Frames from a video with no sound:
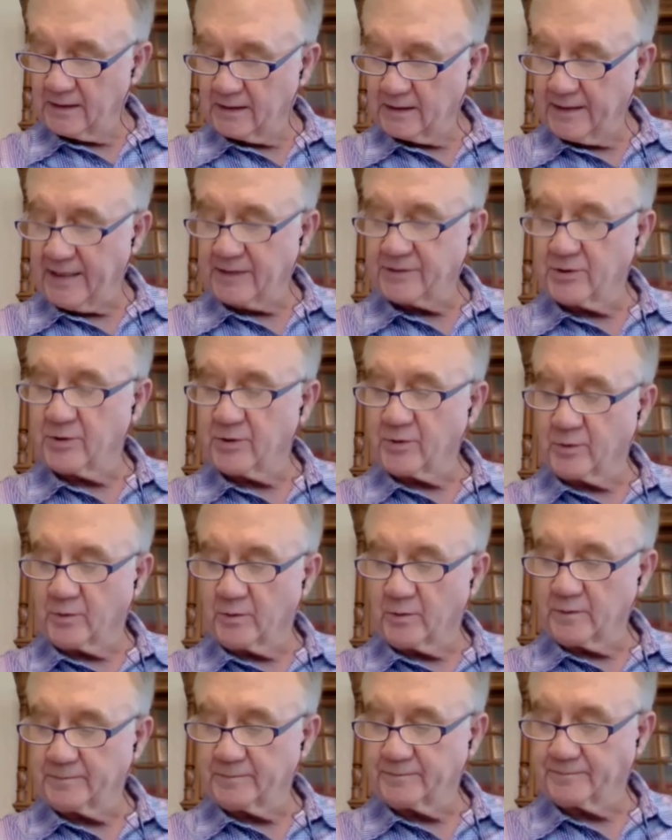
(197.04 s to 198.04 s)
guess who?
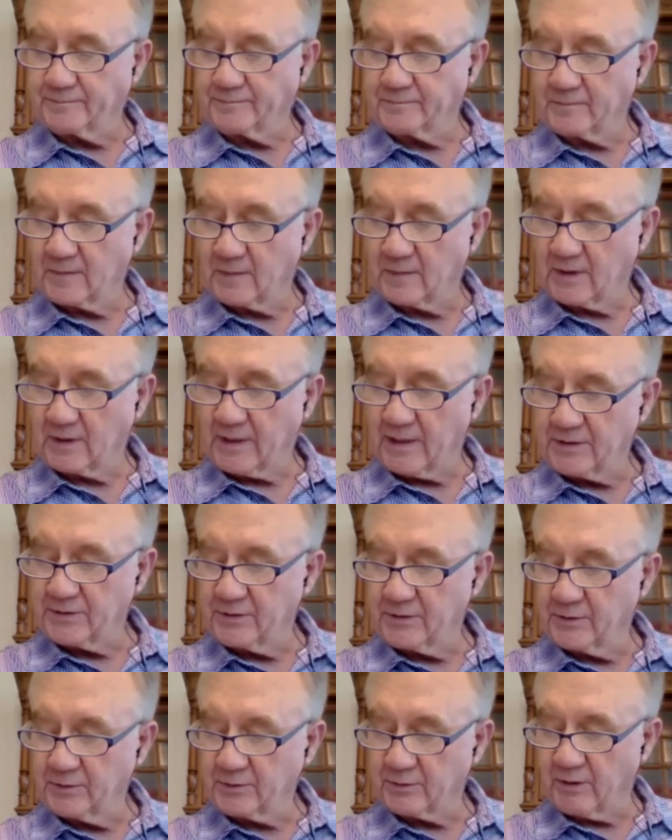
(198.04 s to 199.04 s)
Guess
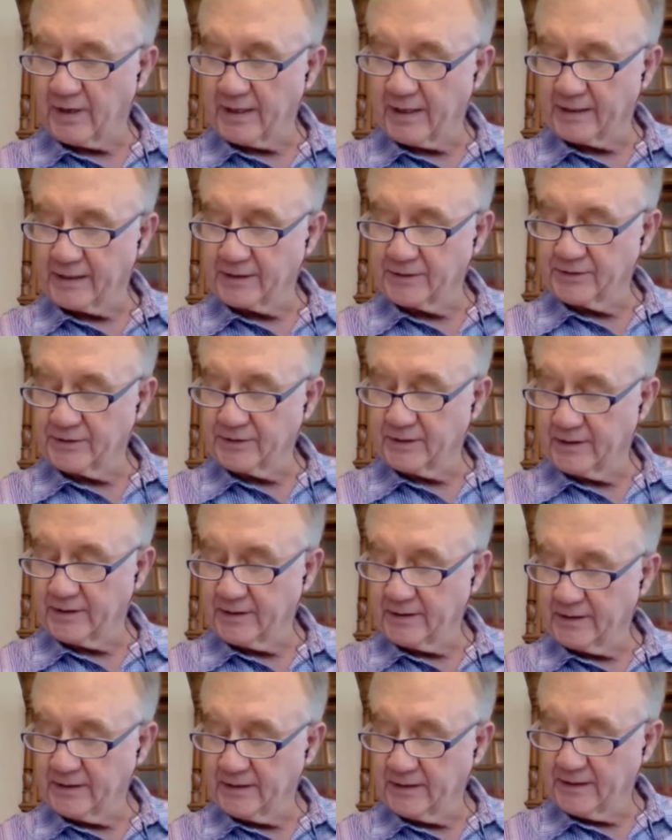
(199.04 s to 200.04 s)
who trades?
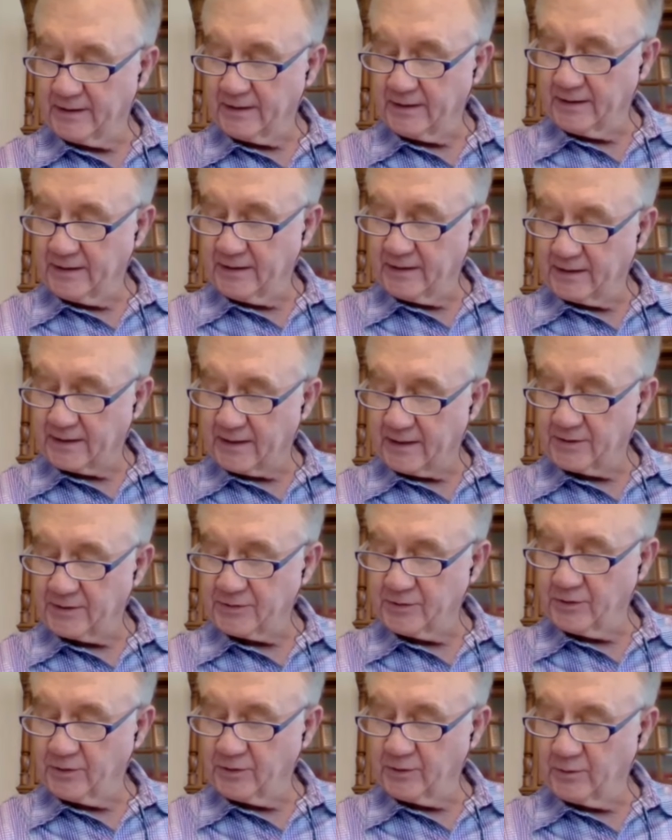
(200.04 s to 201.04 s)
Guess
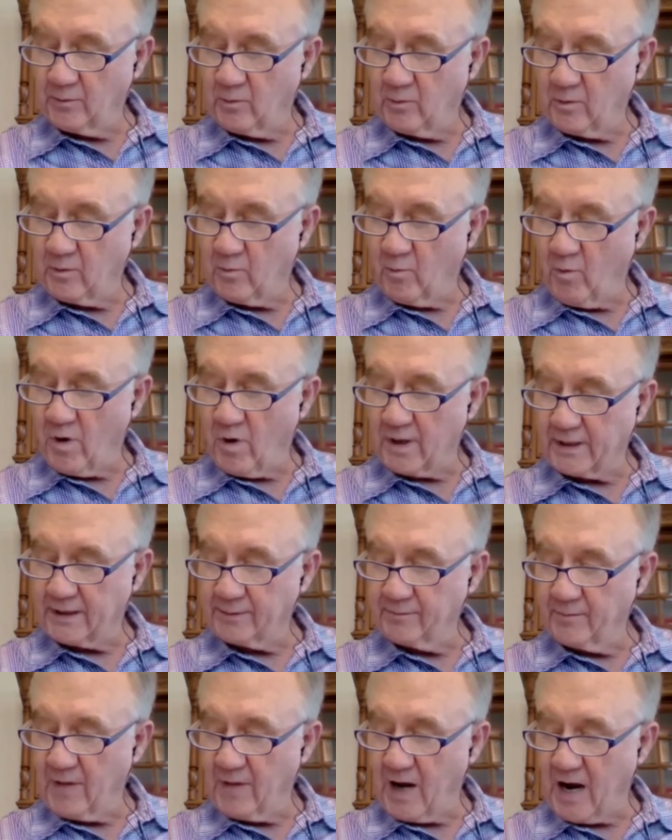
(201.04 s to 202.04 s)
who
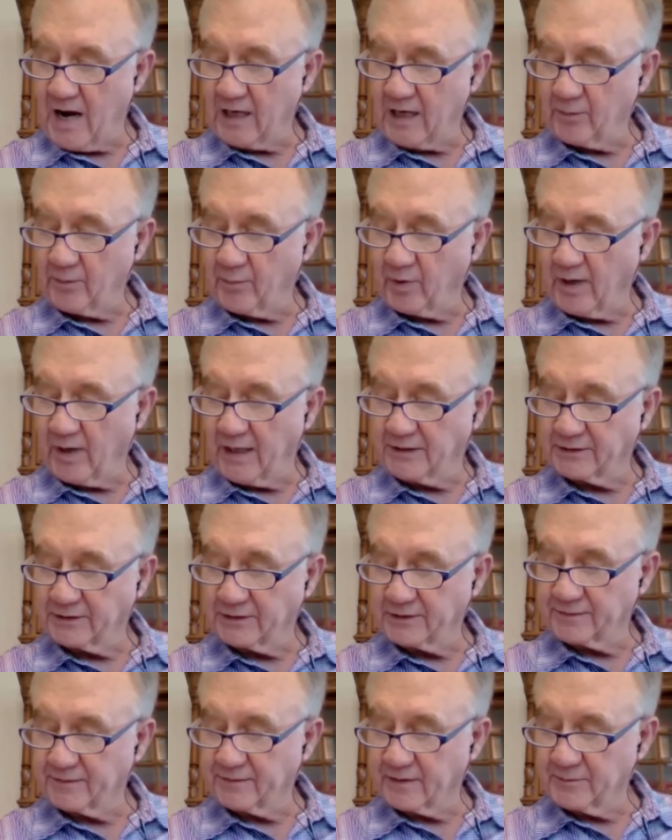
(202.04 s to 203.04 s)
wanted higher
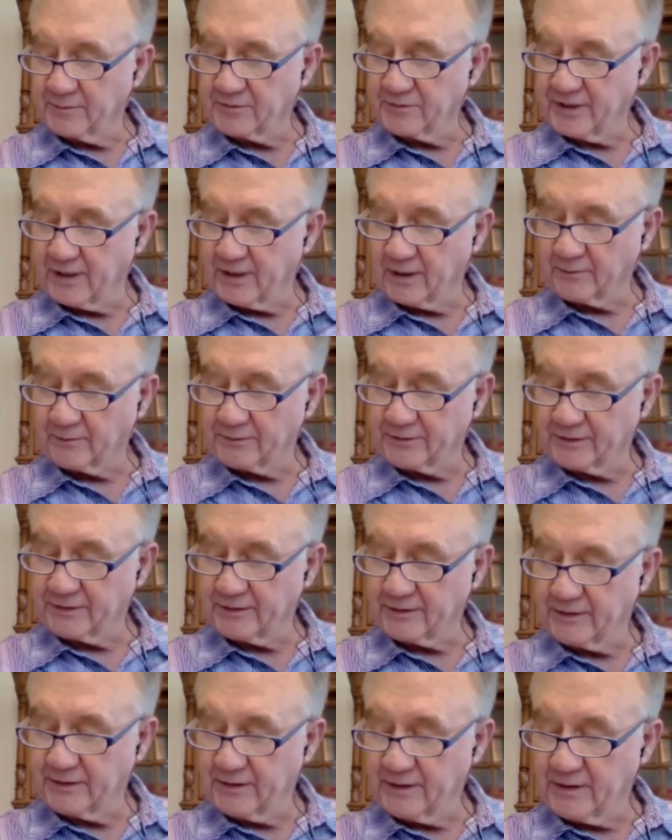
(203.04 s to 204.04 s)
prices for themselves?
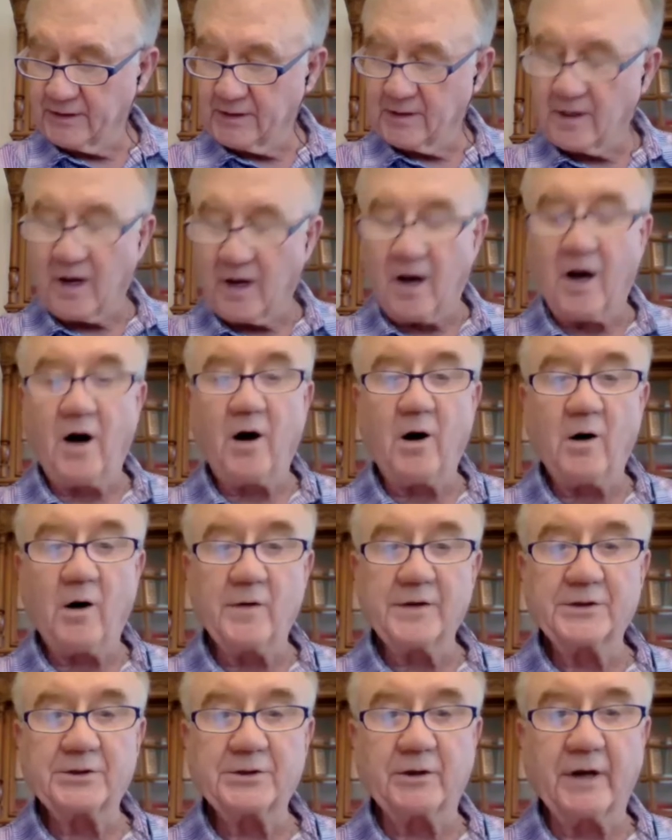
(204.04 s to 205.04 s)
All
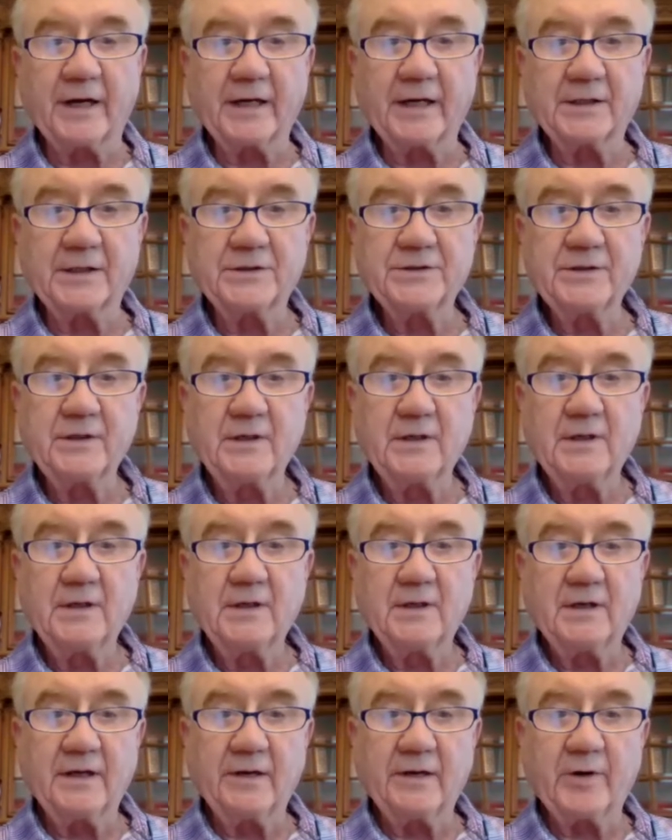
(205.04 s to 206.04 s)
the trades.
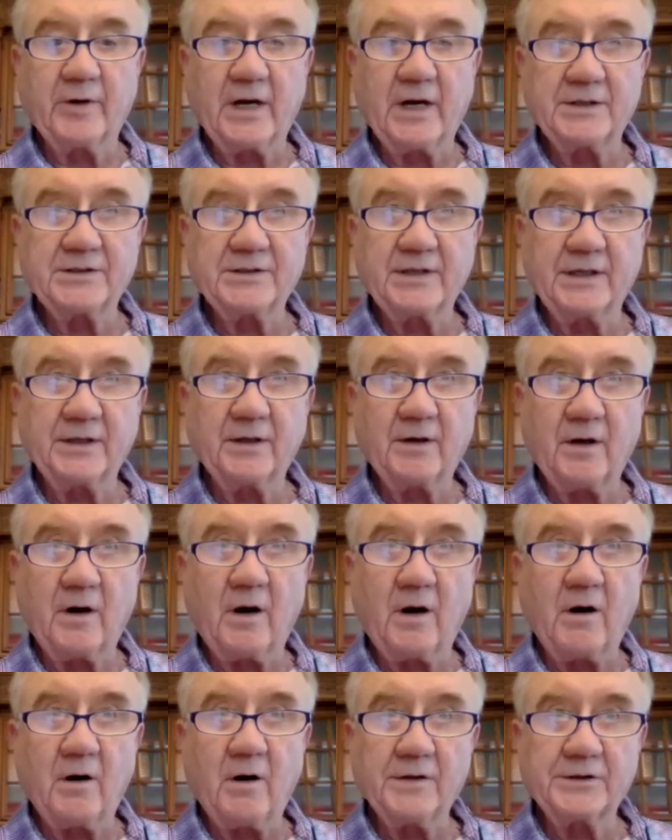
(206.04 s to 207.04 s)
And when I say
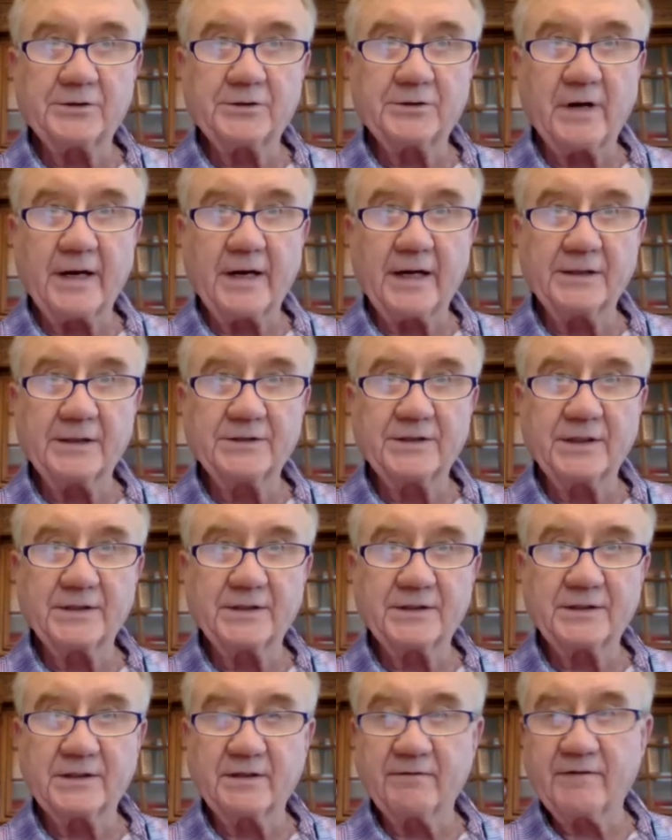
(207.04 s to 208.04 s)
all the trades,
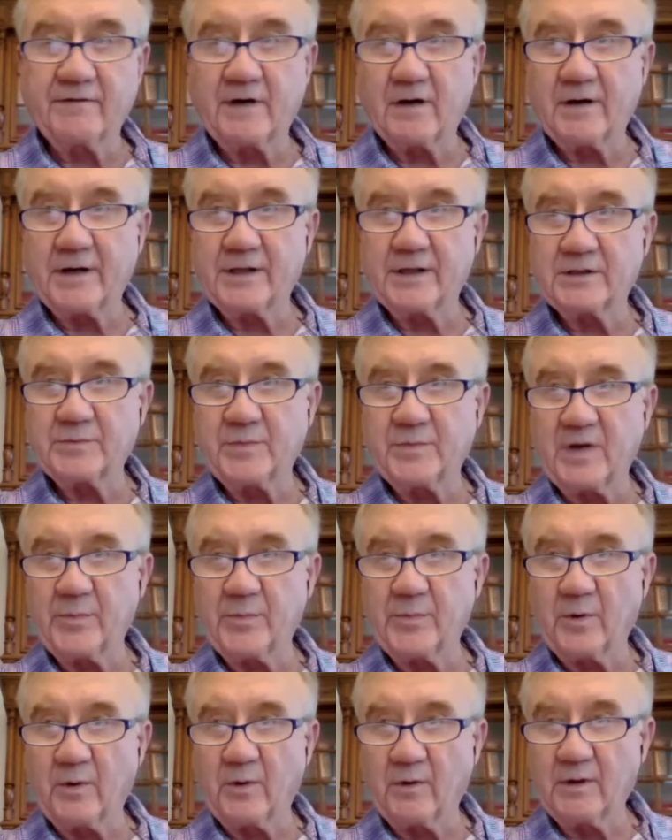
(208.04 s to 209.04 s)
it's the various
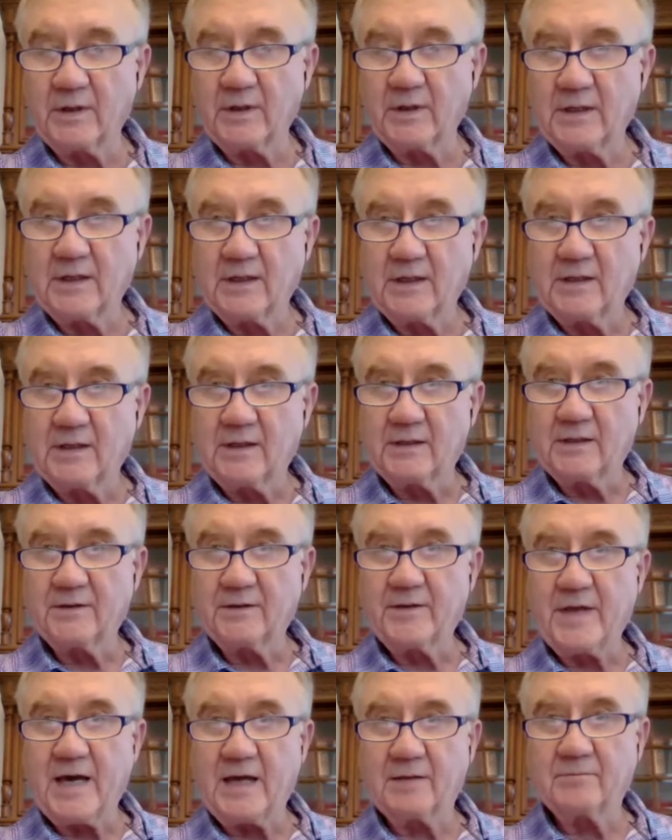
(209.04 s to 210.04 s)
people
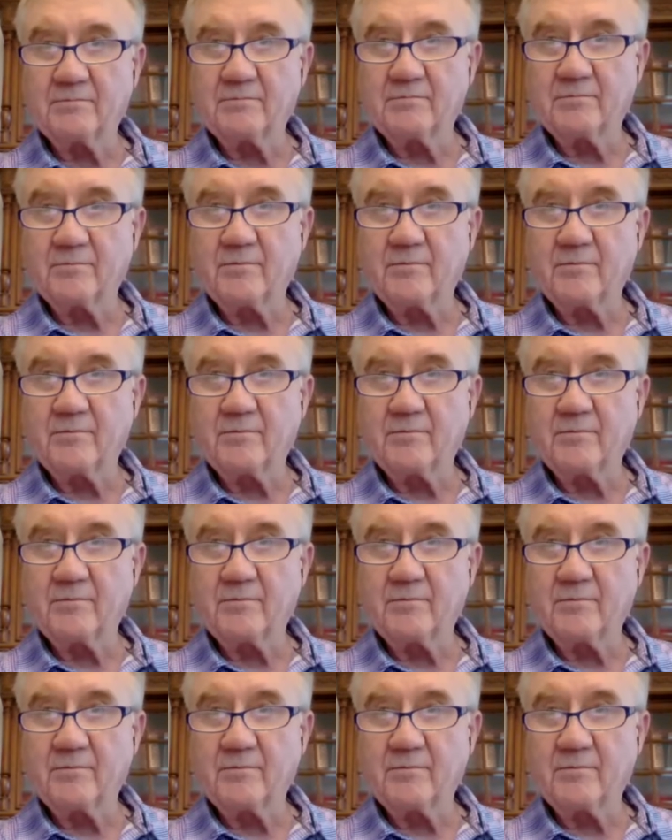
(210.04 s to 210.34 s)
that